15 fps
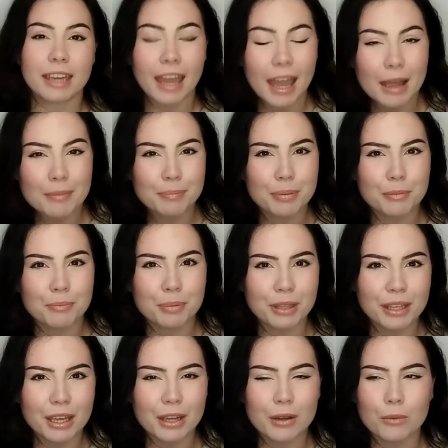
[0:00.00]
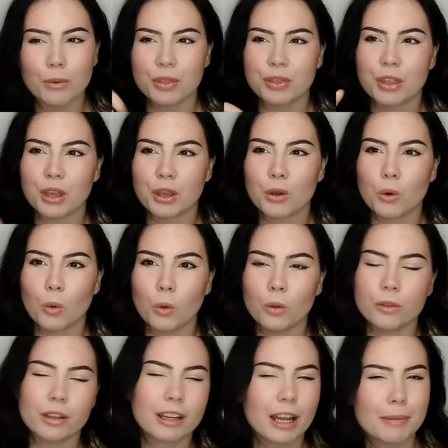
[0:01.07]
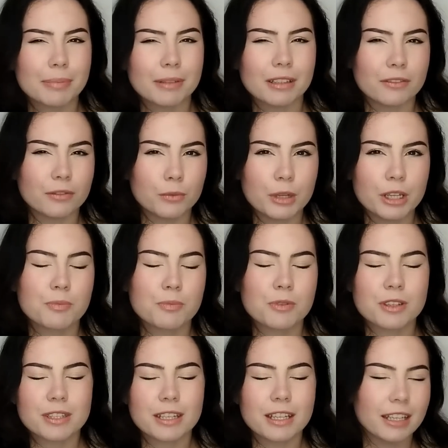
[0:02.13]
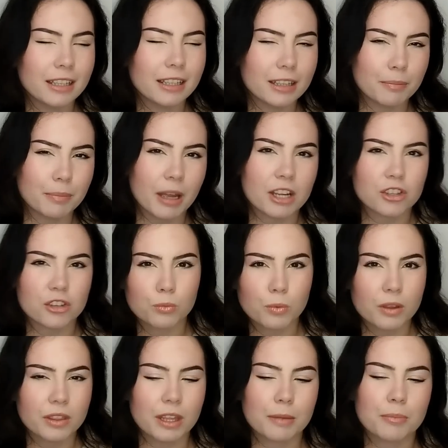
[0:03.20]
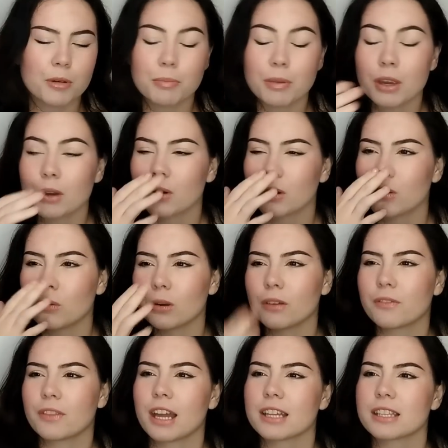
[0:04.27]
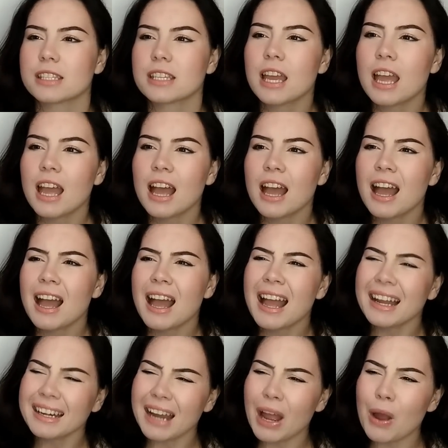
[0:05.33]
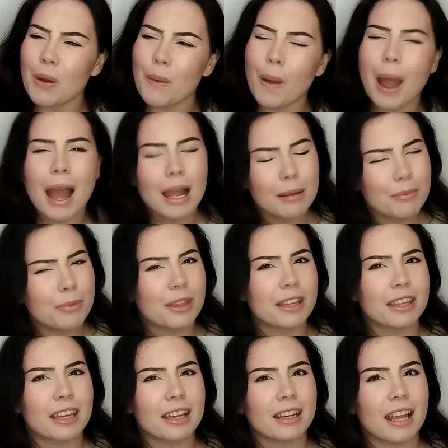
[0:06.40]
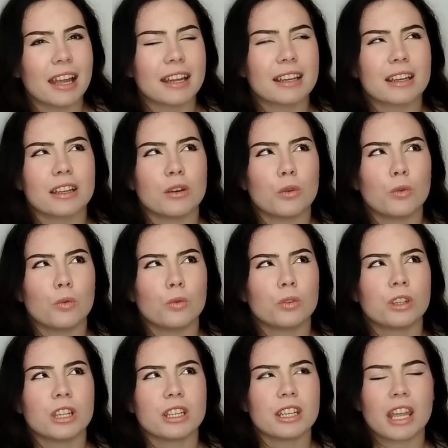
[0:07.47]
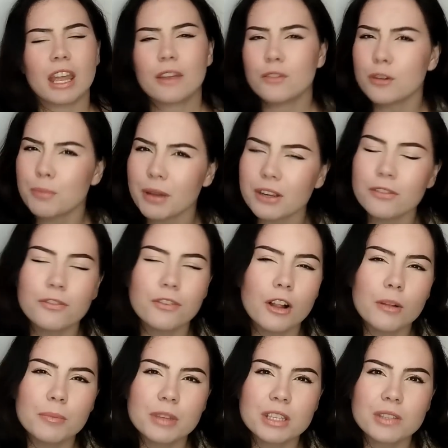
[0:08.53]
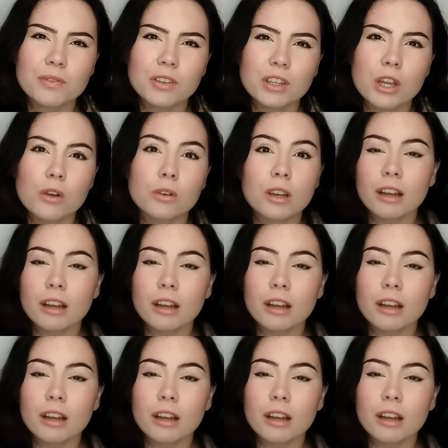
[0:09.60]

Camp being what they call the couple of weeks preceding the pageant, when they prepare and all of that. And now I'm thinking, like, did everybody film this video?